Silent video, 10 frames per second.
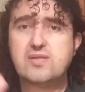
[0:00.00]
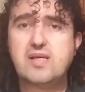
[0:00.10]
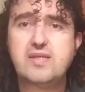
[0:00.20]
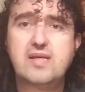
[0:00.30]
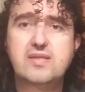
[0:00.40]
like
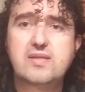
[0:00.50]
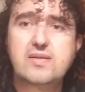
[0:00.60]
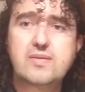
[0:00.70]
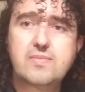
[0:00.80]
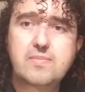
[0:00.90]
that,
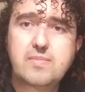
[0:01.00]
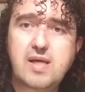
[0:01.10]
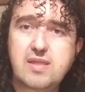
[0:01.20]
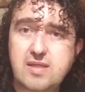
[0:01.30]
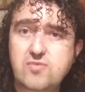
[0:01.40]

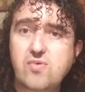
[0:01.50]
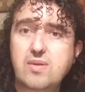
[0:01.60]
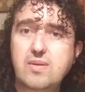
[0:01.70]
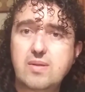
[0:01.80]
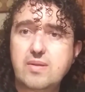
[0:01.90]
like this one.
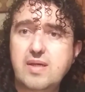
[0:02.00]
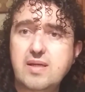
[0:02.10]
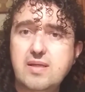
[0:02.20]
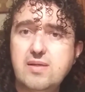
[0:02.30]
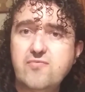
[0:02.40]
Thank
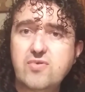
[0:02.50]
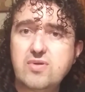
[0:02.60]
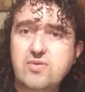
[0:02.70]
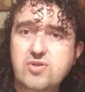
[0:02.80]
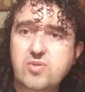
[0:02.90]
you for
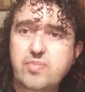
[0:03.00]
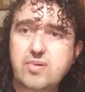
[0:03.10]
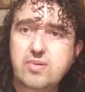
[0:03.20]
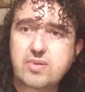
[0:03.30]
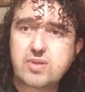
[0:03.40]
your
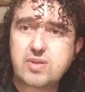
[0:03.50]
support.